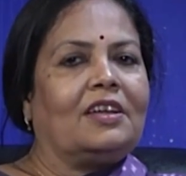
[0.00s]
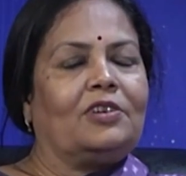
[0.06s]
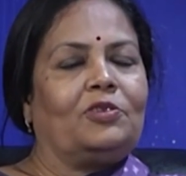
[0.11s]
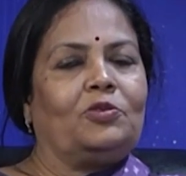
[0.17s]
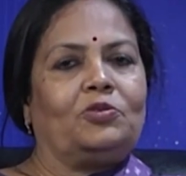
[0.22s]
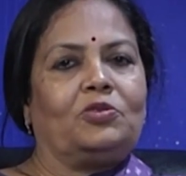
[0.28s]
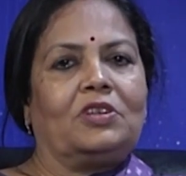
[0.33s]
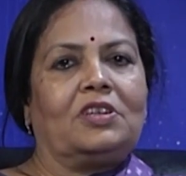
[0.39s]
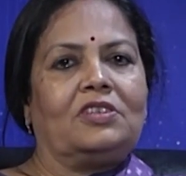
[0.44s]

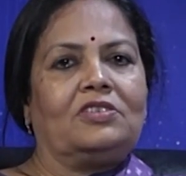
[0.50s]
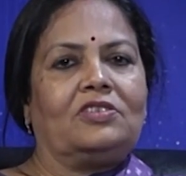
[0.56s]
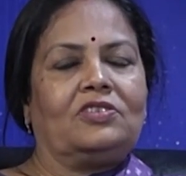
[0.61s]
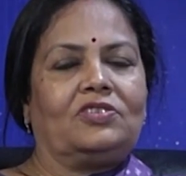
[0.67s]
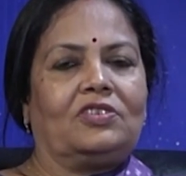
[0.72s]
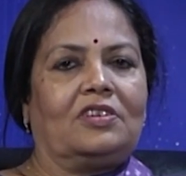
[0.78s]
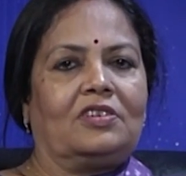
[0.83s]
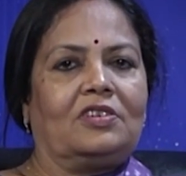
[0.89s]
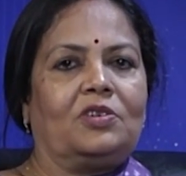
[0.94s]
usually the
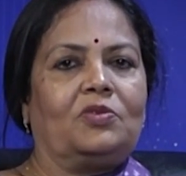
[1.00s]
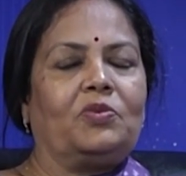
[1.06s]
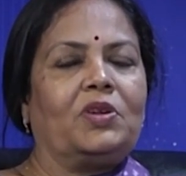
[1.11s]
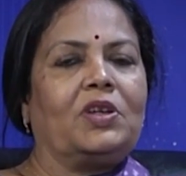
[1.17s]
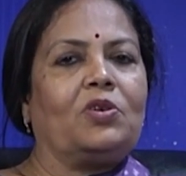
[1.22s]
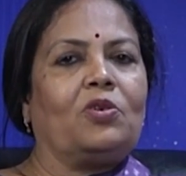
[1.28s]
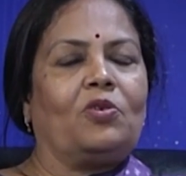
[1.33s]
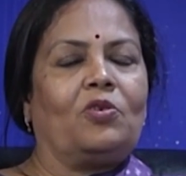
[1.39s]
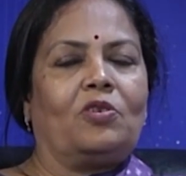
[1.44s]
children
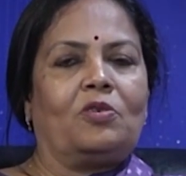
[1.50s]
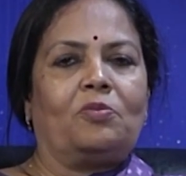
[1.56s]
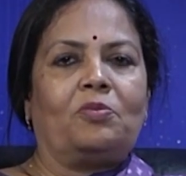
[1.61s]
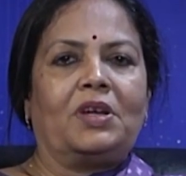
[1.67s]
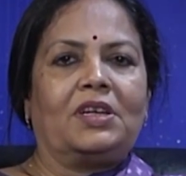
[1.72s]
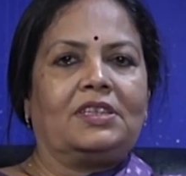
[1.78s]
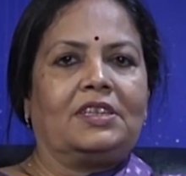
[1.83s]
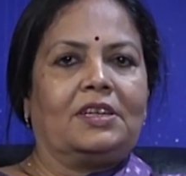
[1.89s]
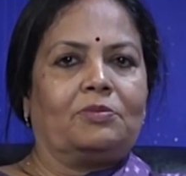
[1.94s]
were all
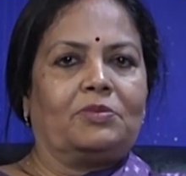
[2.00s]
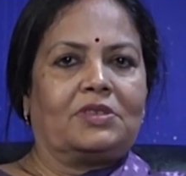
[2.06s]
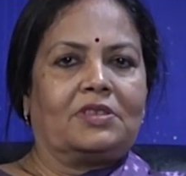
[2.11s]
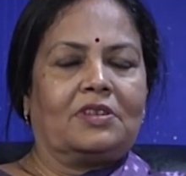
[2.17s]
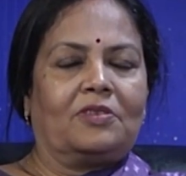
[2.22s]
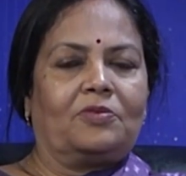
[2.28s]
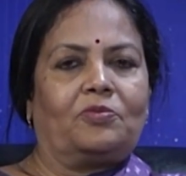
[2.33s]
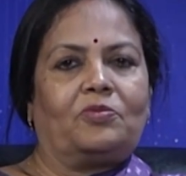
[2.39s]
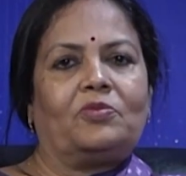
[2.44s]
by
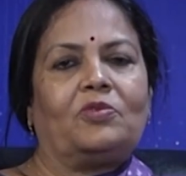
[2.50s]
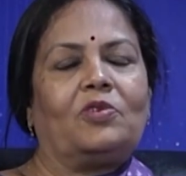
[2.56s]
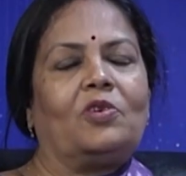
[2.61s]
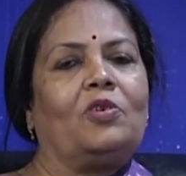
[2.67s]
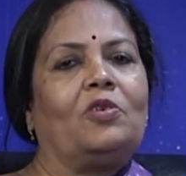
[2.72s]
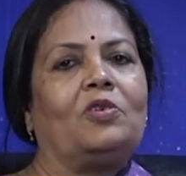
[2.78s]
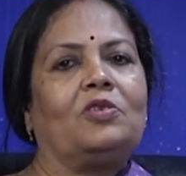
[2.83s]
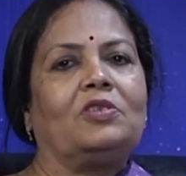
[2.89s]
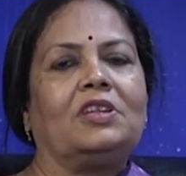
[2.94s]
themselves,
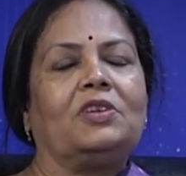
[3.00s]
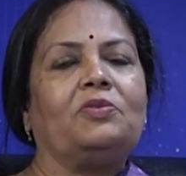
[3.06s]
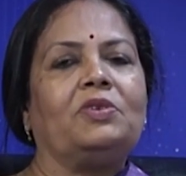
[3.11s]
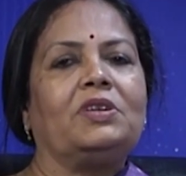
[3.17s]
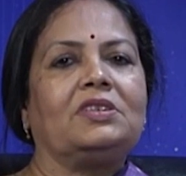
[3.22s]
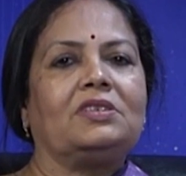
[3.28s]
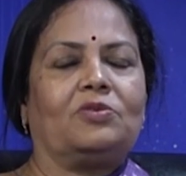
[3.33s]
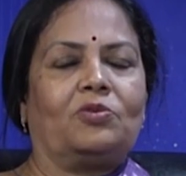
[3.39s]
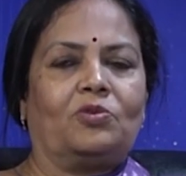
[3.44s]
or they
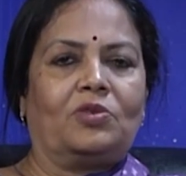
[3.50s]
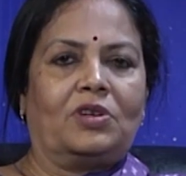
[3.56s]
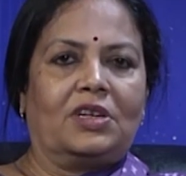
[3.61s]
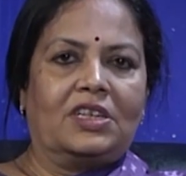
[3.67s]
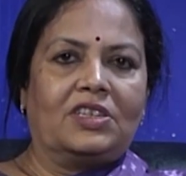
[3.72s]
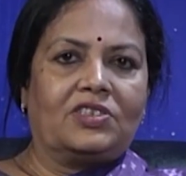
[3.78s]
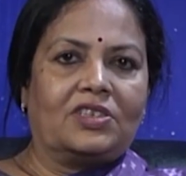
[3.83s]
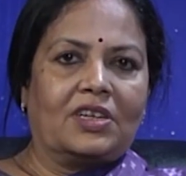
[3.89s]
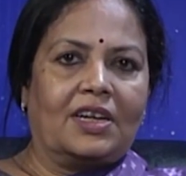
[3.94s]
were
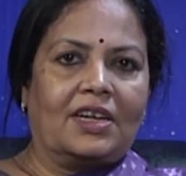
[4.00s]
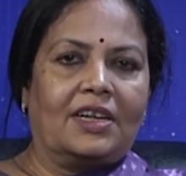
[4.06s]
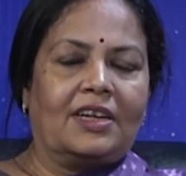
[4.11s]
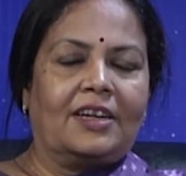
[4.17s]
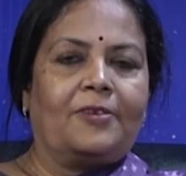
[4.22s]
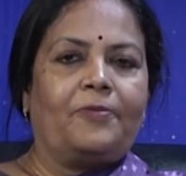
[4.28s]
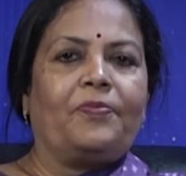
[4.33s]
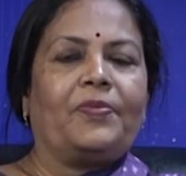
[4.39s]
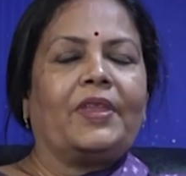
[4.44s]
only child,
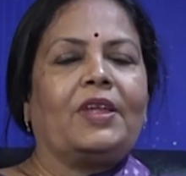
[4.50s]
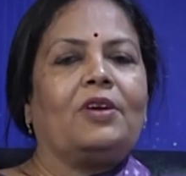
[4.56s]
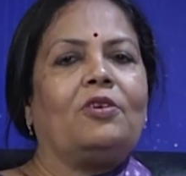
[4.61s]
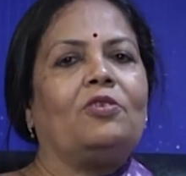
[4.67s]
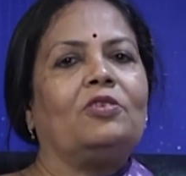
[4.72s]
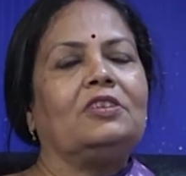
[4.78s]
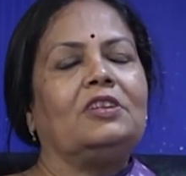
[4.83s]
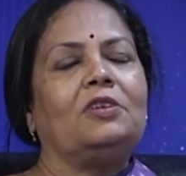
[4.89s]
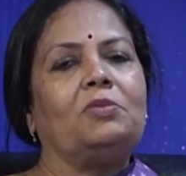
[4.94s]

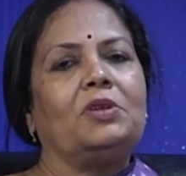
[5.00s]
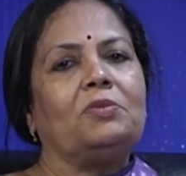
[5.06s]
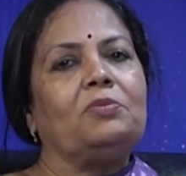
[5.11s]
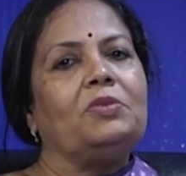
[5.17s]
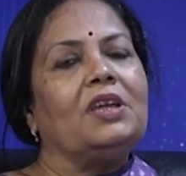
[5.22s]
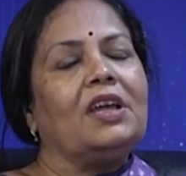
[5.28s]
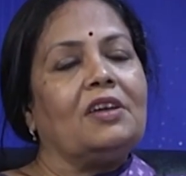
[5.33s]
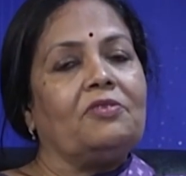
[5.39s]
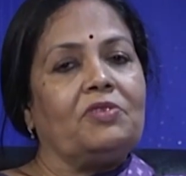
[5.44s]
or they may
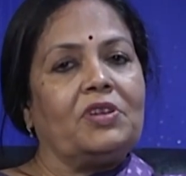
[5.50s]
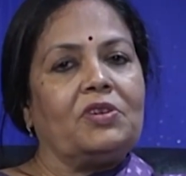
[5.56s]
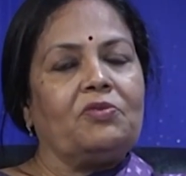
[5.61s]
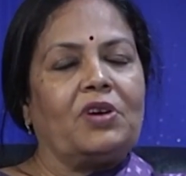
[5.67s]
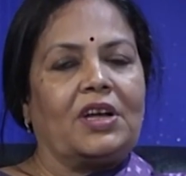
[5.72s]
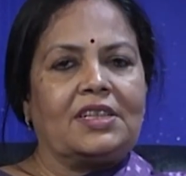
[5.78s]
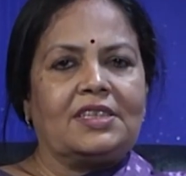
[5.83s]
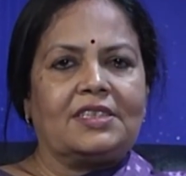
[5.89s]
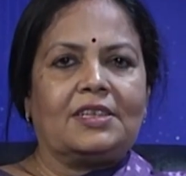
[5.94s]
be having
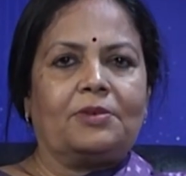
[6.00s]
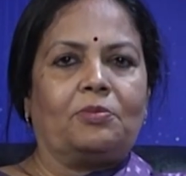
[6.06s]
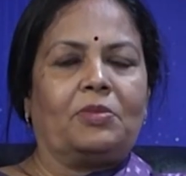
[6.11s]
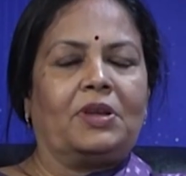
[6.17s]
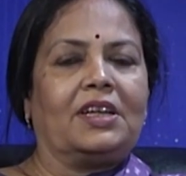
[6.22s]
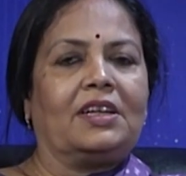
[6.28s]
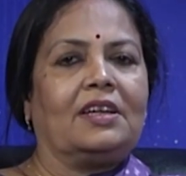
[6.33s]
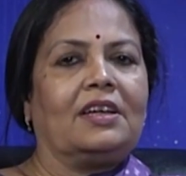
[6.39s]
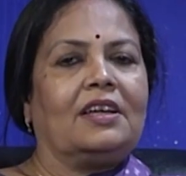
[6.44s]
one
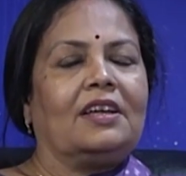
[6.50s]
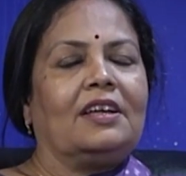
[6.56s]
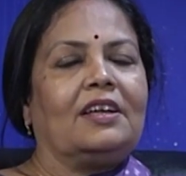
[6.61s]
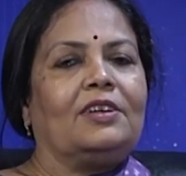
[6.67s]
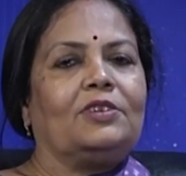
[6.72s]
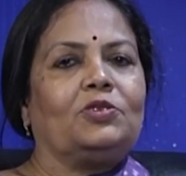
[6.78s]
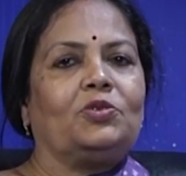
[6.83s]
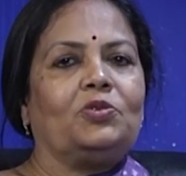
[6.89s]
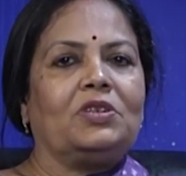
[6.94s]
sibling.
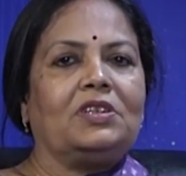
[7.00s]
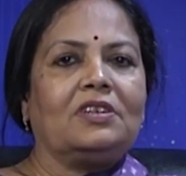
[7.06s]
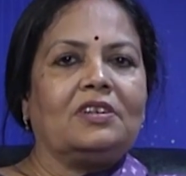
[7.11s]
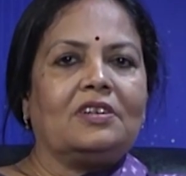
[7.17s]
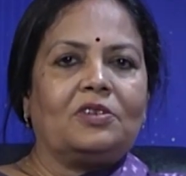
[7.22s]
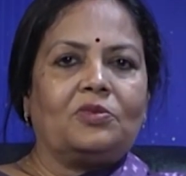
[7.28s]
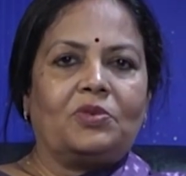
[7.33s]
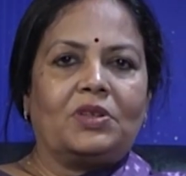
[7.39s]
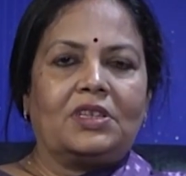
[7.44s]
So
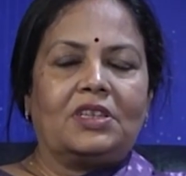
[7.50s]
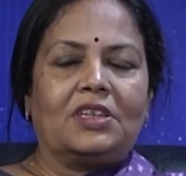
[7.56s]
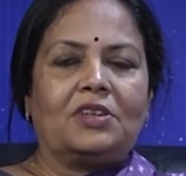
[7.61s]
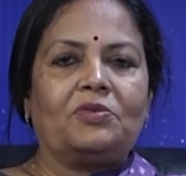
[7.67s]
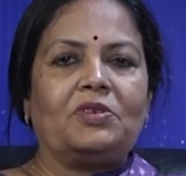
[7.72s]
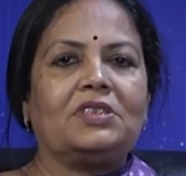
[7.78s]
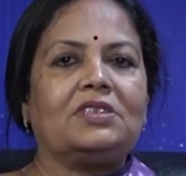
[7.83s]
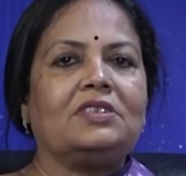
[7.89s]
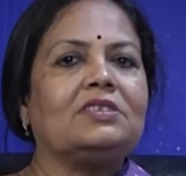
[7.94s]
here when
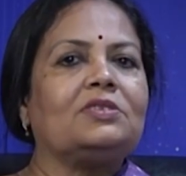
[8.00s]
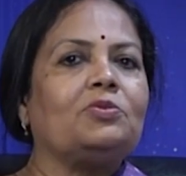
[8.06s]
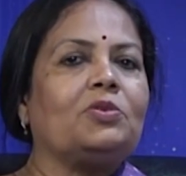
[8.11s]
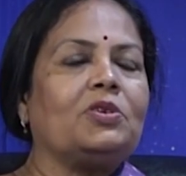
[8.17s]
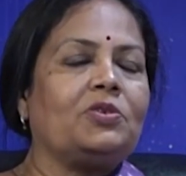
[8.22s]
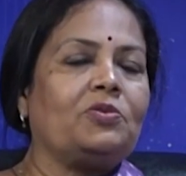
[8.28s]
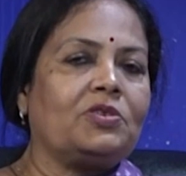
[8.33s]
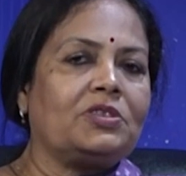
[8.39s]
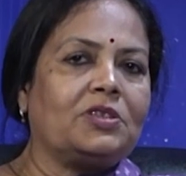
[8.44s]

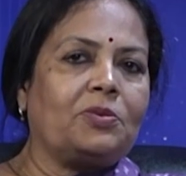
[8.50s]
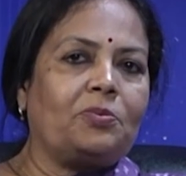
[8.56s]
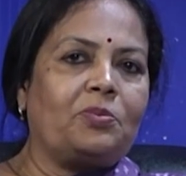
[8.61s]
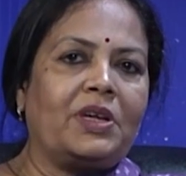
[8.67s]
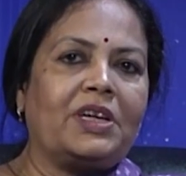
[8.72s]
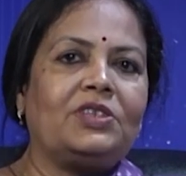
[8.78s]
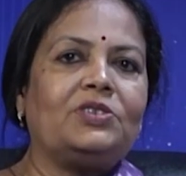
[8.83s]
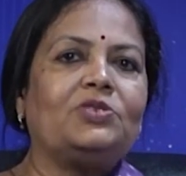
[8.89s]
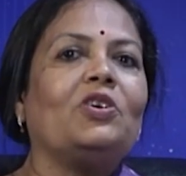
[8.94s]
it was a
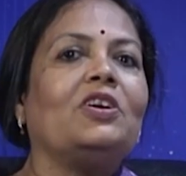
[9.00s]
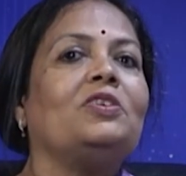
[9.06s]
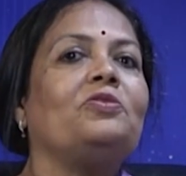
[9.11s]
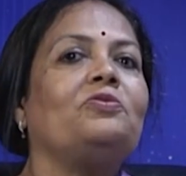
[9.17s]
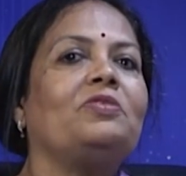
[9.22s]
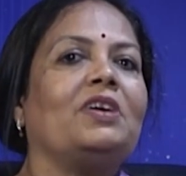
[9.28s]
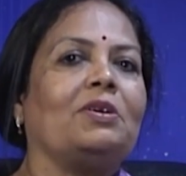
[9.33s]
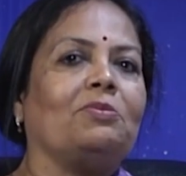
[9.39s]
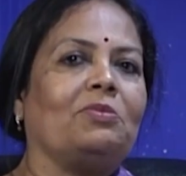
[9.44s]
big joint
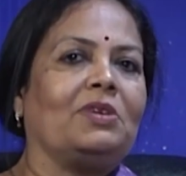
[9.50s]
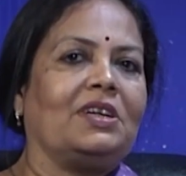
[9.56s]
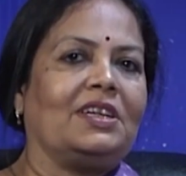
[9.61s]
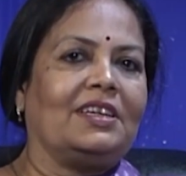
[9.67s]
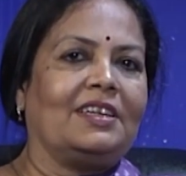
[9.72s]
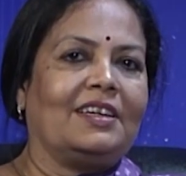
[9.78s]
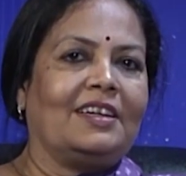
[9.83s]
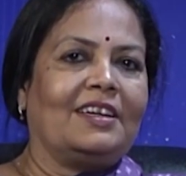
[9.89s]
family.